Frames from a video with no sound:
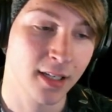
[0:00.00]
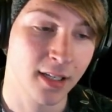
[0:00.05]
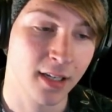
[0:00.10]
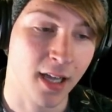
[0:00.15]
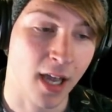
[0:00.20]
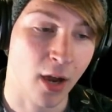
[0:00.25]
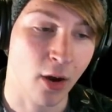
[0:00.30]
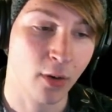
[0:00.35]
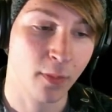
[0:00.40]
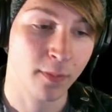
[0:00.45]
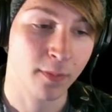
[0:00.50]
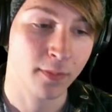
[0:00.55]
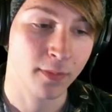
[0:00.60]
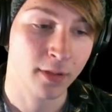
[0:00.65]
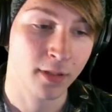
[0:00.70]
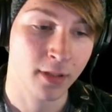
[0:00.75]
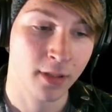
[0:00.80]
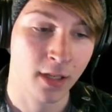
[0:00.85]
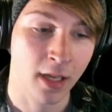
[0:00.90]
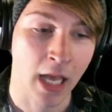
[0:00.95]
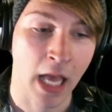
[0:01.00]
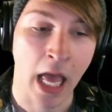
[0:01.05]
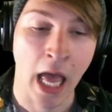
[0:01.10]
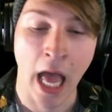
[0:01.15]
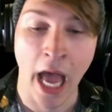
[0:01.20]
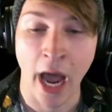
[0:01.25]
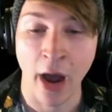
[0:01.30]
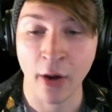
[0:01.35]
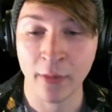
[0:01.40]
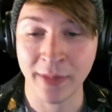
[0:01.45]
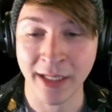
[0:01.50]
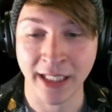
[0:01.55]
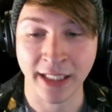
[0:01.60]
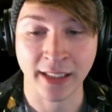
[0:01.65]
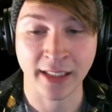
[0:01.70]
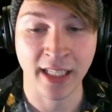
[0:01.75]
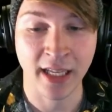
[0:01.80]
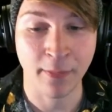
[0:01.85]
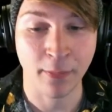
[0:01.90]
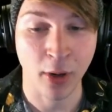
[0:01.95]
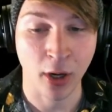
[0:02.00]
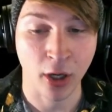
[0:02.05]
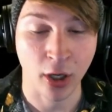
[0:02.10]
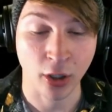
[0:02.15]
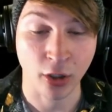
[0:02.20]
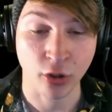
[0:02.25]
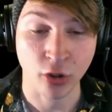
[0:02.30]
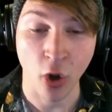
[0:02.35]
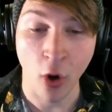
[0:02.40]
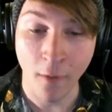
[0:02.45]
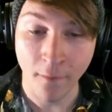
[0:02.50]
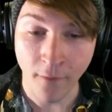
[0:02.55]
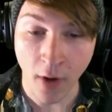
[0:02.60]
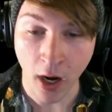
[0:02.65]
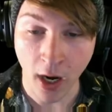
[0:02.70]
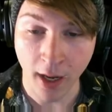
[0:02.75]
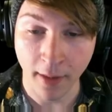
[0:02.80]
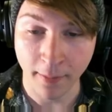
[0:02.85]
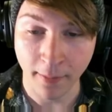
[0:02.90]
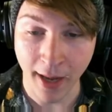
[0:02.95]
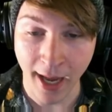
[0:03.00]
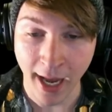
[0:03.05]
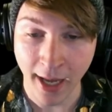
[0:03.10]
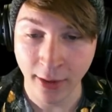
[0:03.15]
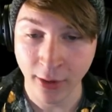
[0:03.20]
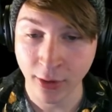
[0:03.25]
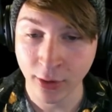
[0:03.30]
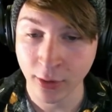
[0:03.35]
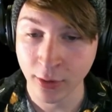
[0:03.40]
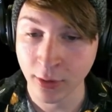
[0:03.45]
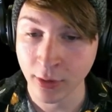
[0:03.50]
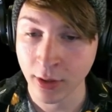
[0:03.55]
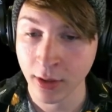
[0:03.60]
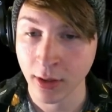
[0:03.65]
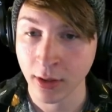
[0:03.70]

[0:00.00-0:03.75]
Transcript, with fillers: Where? I'm gonna be a steampunker so um, fucking bad, dude.